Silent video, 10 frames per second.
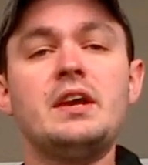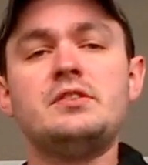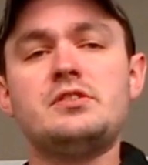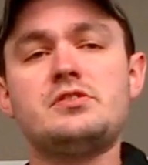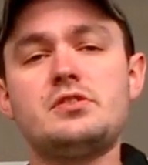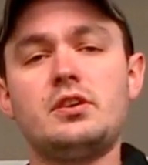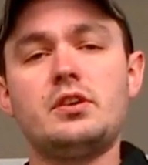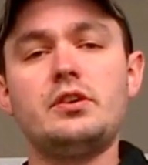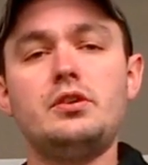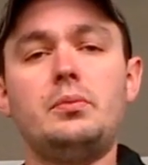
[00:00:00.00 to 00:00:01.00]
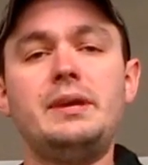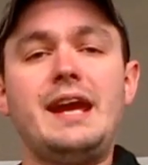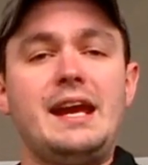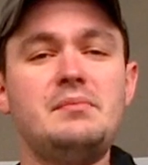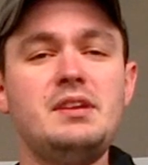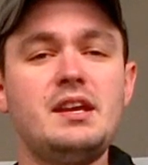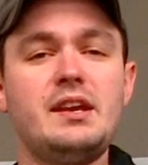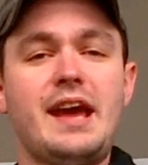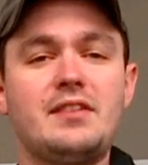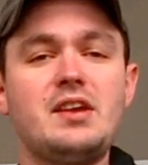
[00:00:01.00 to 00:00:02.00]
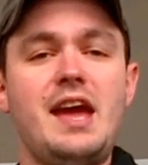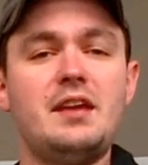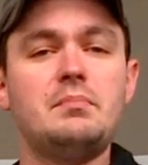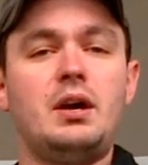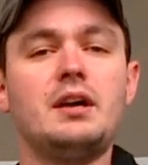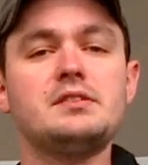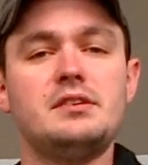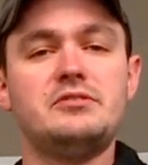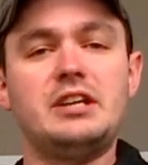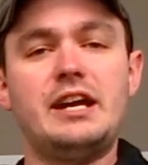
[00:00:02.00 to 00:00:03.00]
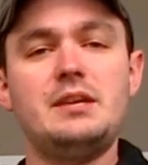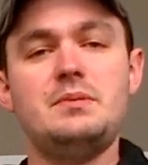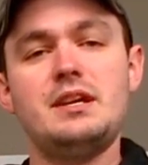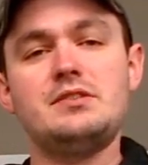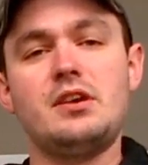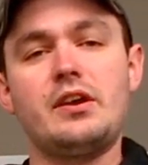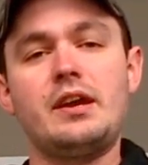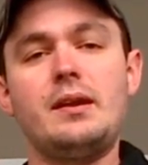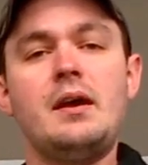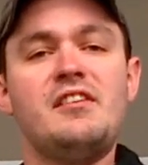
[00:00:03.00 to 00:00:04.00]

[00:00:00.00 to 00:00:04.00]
To start, you'll be aimed in at the head box of an IDPA target,